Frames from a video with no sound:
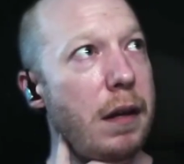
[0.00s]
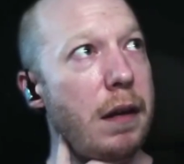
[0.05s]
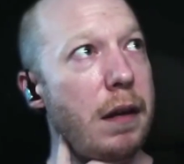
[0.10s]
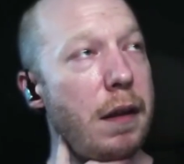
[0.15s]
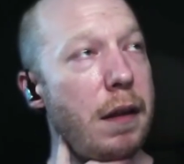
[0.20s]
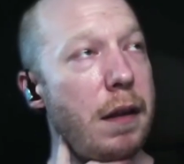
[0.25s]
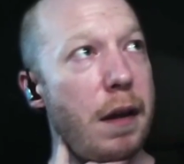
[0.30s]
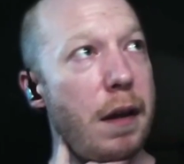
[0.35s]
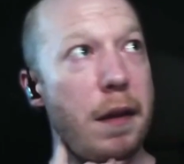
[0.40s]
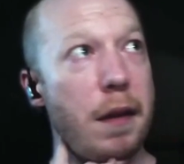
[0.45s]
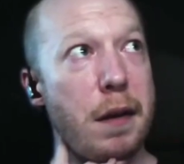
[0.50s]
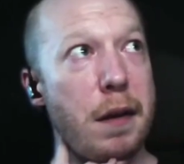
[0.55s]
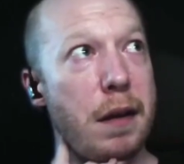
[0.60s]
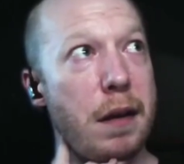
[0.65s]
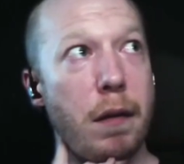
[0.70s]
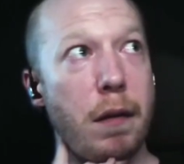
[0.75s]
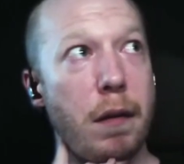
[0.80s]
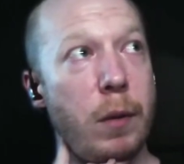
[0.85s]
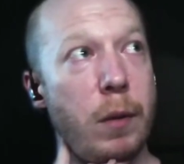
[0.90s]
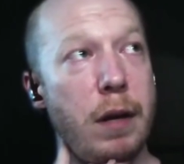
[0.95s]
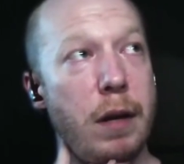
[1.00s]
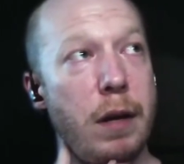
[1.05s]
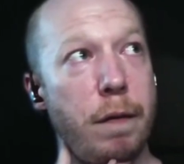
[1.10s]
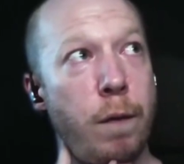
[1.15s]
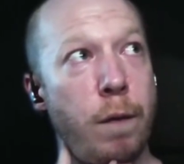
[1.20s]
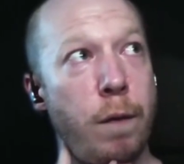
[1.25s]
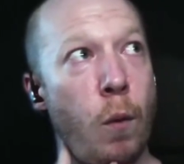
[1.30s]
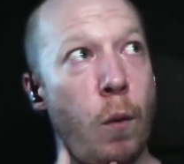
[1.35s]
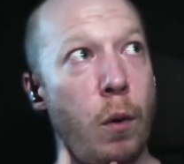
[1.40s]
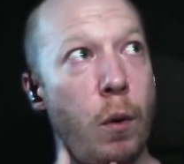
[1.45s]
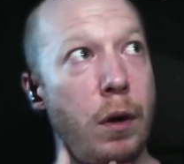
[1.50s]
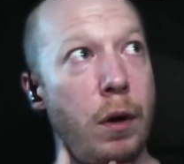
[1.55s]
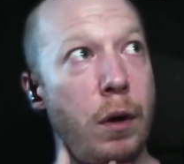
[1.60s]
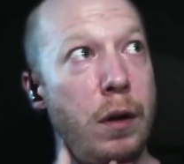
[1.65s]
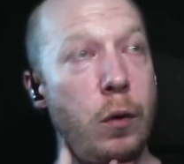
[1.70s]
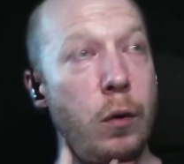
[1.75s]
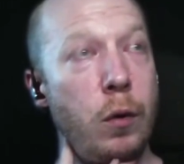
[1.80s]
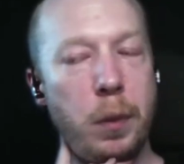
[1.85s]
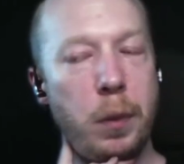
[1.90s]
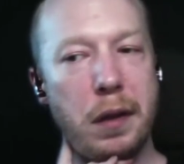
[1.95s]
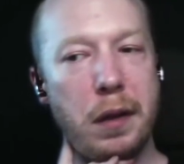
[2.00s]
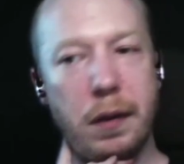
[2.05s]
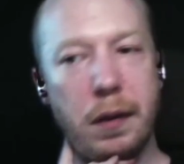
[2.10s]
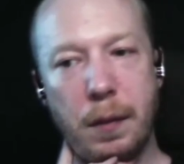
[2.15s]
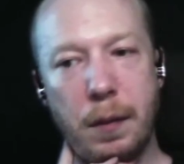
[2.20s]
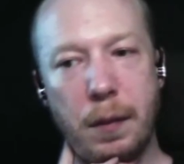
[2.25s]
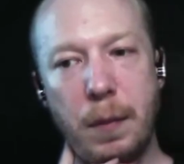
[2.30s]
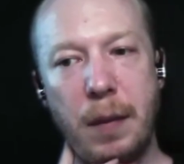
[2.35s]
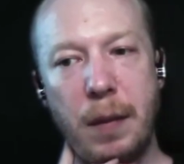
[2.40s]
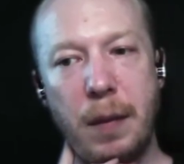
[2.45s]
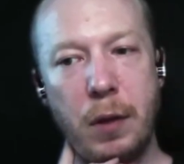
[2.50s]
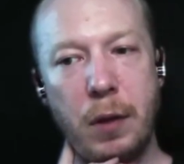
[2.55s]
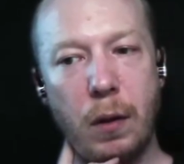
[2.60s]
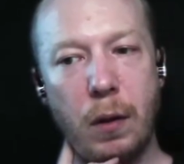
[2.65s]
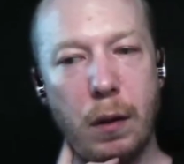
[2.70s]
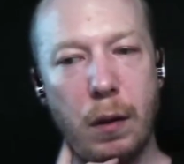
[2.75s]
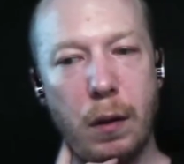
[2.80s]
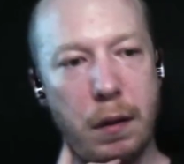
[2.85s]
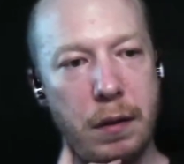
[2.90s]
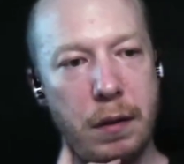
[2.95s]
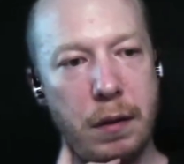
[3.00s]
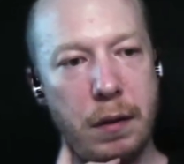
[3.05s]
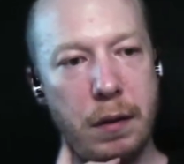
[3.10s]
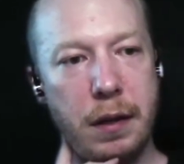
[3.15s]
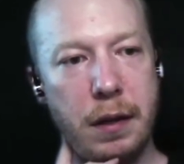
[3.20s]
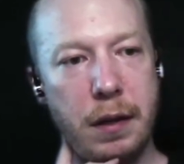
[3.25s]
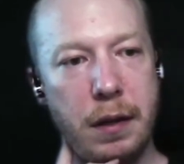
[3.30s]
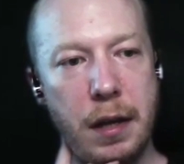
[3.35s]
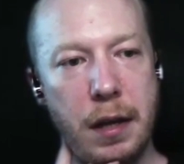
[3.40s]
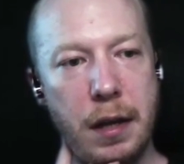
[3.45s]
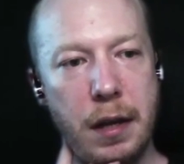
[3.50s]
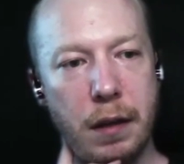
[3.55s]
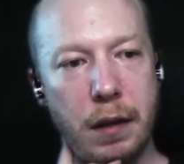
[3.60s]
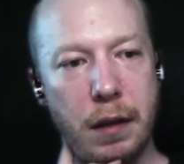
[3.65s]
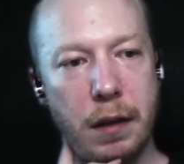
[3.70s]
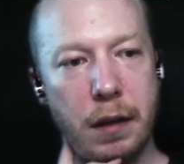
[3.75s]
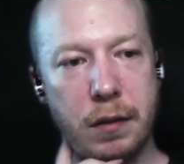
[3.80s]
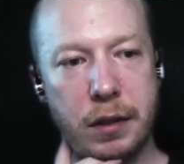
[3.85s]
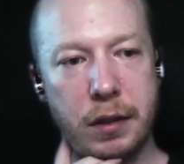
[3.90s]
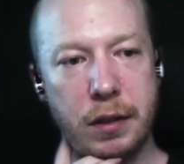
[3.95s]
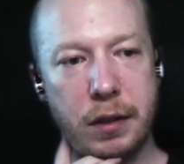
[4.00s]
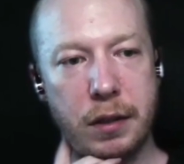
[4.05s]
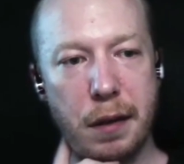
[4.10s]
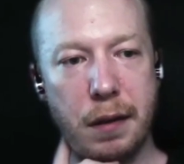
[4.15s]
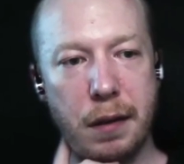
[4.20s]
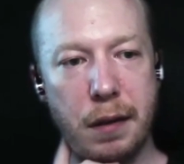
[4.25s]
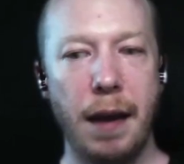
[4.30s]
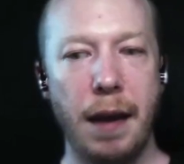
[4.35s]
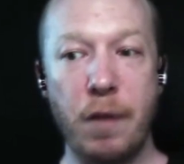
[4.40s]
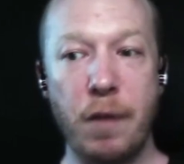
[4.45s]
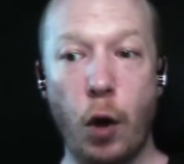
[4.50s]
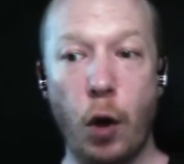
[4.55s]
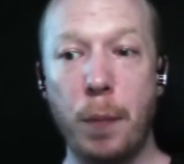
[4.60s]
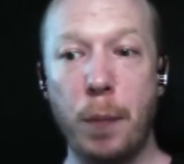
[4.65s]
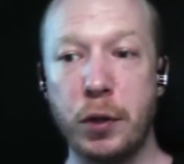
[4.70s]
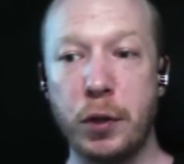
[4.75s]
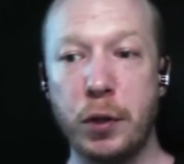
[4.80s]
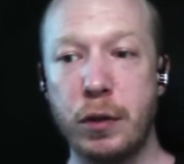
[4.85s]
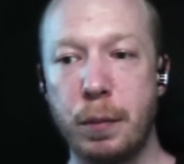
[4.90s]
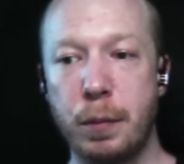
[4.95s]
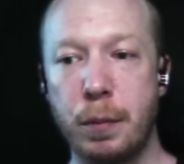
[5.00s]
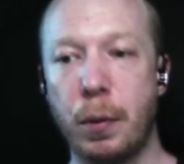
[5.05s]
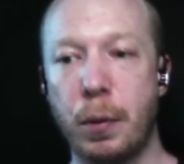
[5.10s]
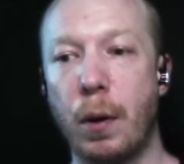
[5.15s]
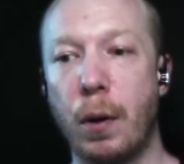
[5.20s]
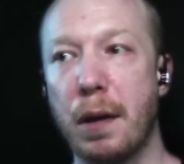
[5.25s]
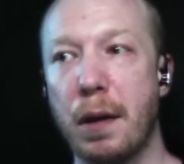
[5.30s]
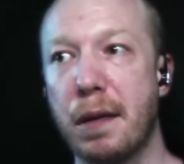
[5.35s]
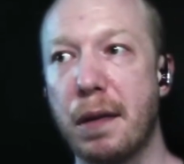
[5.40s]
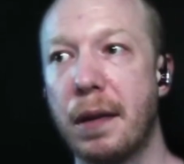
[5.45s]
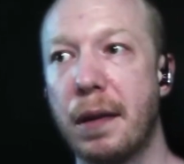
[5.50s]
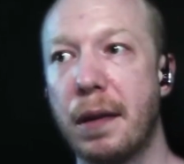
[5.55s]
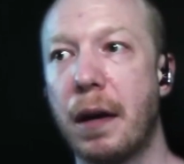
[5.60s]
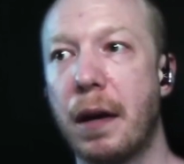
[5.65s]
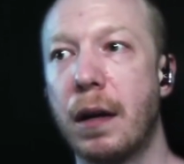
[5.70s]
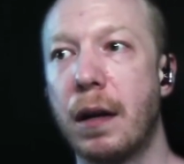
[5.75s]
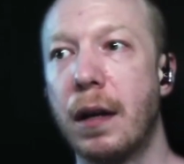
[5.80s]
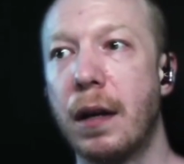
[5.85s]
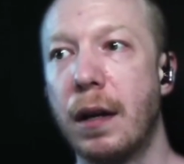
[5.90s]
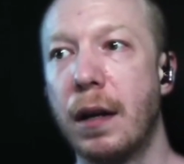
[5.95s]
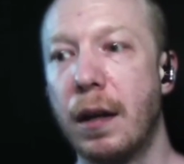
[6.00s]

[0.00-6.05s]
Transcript: there's like 3 or 4 loops that maybe also need a yield to just have an option to pause there.